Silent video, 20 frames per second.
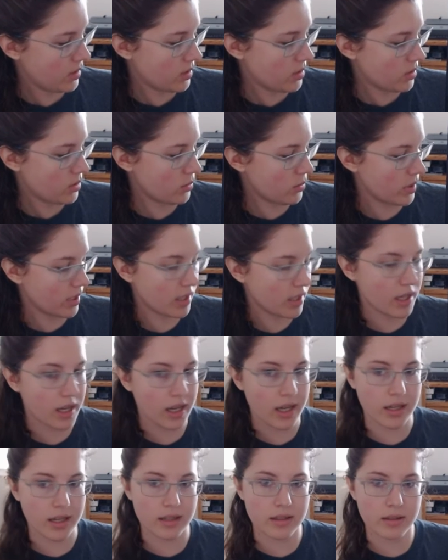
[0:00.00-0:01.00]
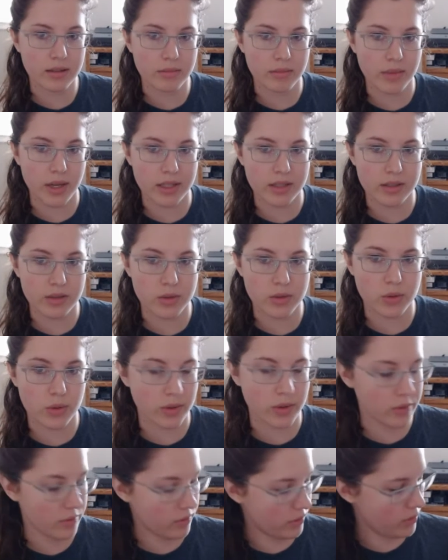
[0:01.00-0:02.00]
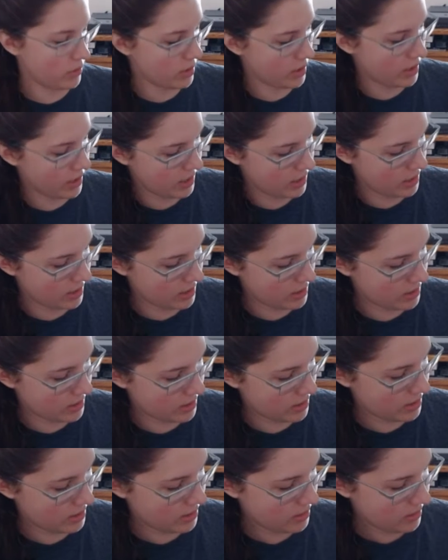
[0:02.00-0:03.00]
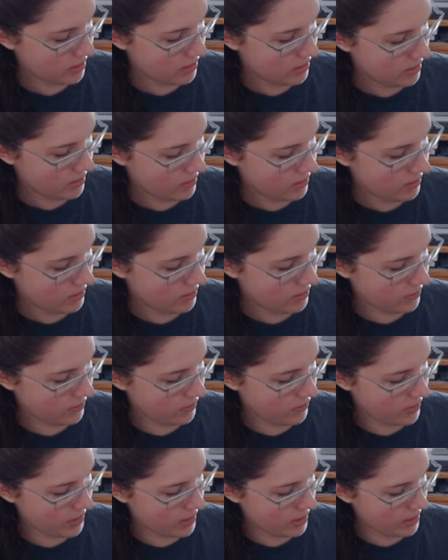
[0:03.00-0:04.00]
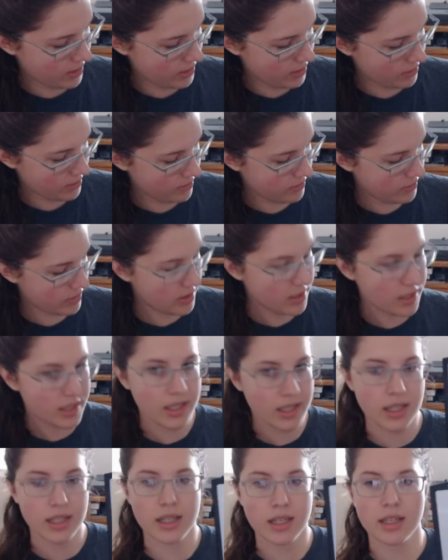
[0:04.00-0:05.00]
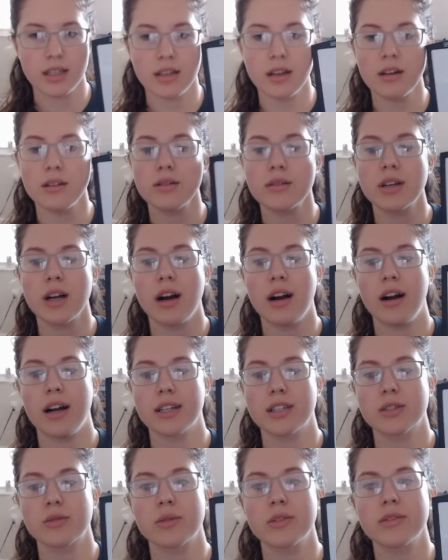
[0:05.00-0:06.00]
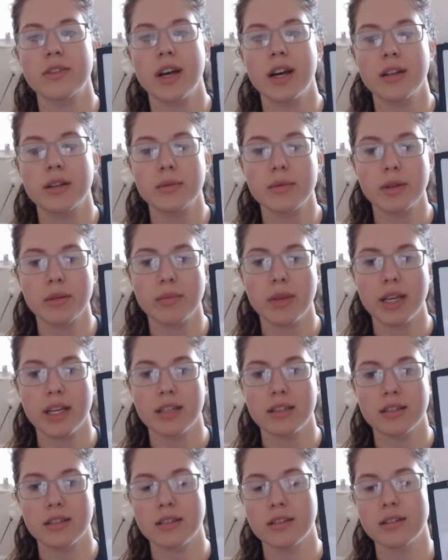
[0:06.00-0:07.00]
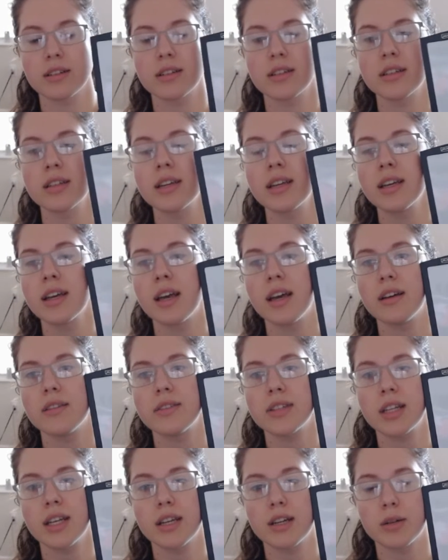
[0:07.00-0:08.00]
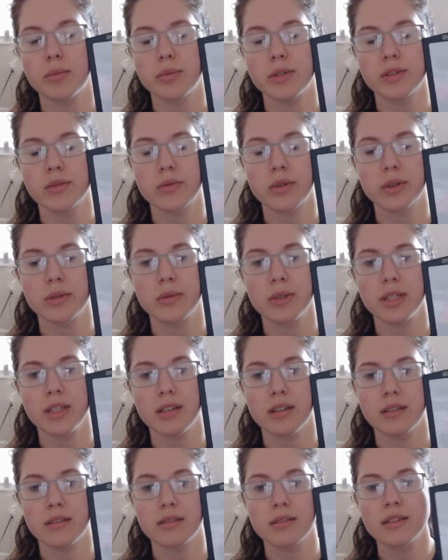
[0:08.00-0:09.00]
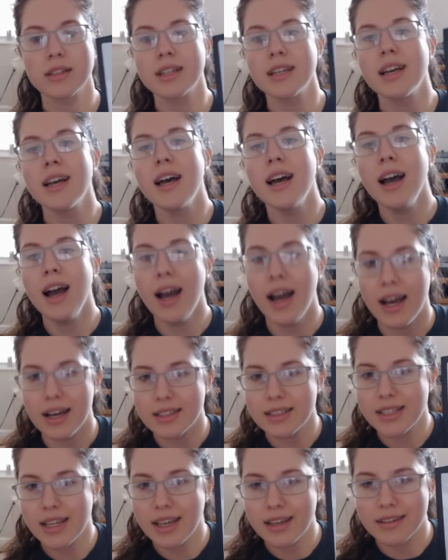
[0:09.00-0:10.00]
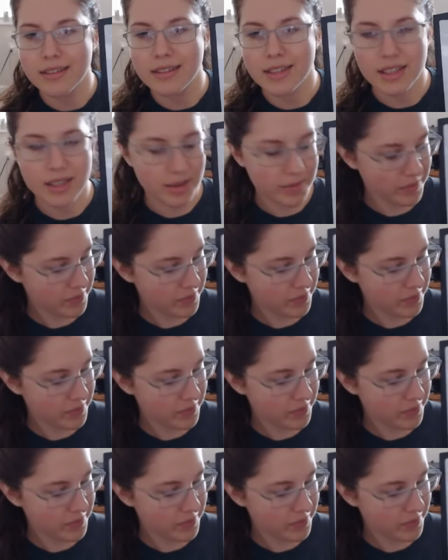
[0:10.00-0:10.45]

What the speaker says: 29 minus 24 is 5. And oh gosh, we've got a remainder. Heaven help us, what do? I'll tell you.